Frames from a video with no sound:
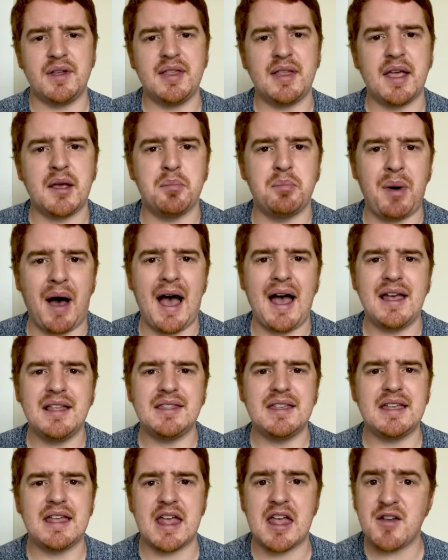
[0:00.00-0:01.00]
like buying
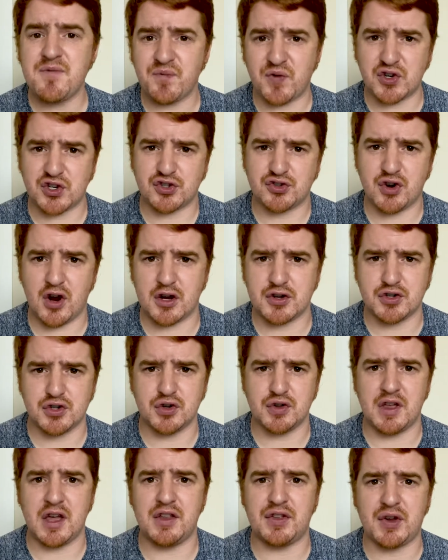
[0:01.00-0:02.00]
the infrastructure
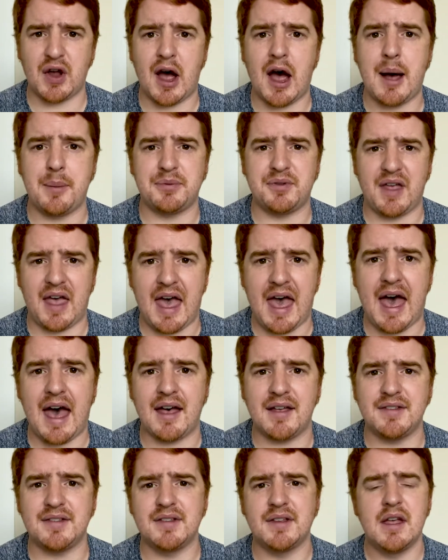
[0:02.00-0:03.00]
that Topps
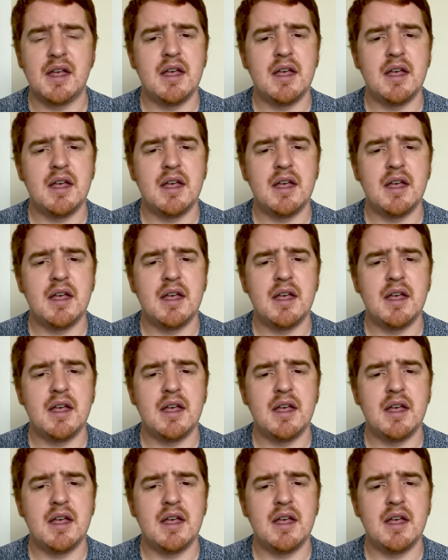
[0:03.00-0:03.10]
has,